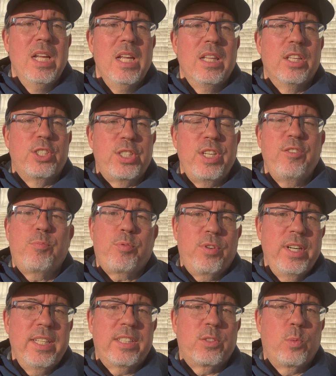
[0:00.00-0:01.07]
The chief
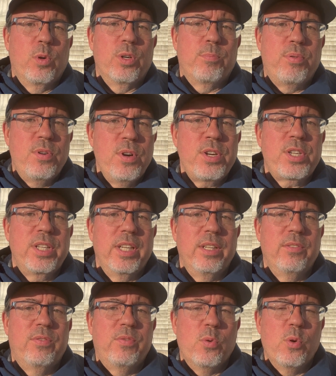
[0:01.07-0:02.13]
priests were
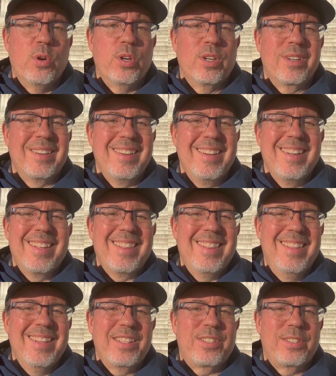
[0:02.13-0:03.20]
pushing for
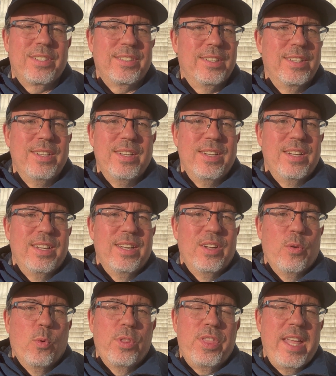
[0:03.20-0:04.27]
this,
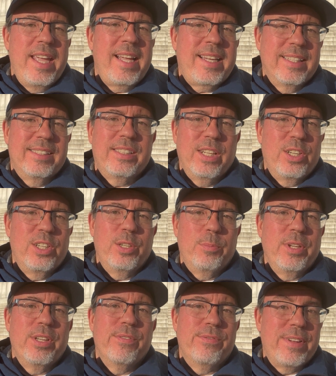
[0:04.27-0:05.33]
what they considered to
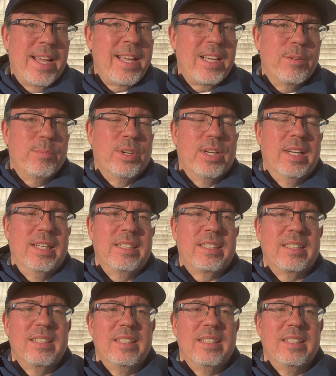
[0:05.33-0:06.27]
be a vagabond,